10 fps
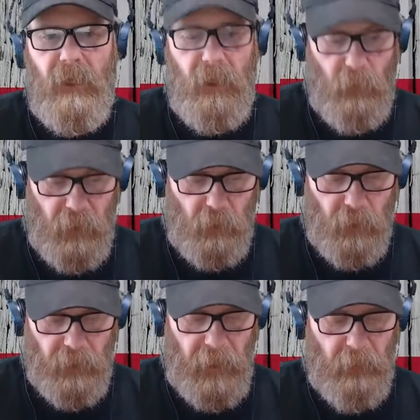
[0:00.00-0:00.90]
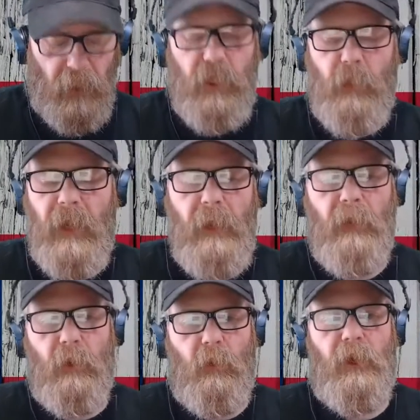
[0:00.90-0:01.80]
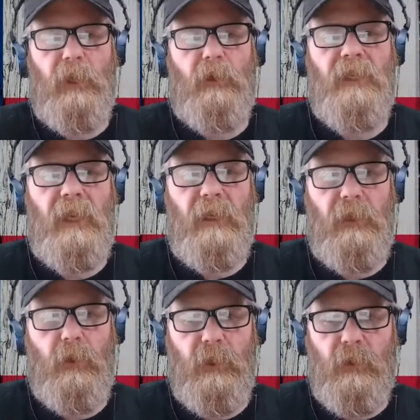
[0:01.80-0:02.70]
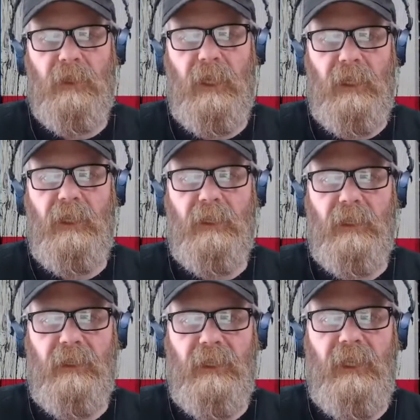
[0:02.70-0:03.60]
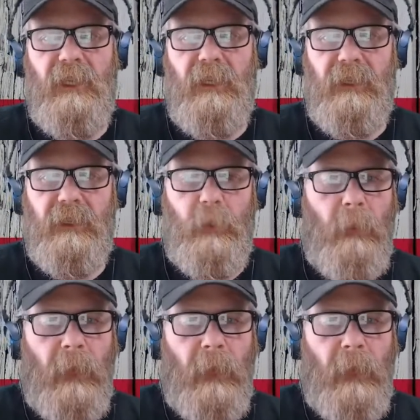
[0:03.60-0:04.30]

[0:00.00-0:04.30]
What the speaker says: And when you look down on your paper where you were taking notes, you'd see these Z's.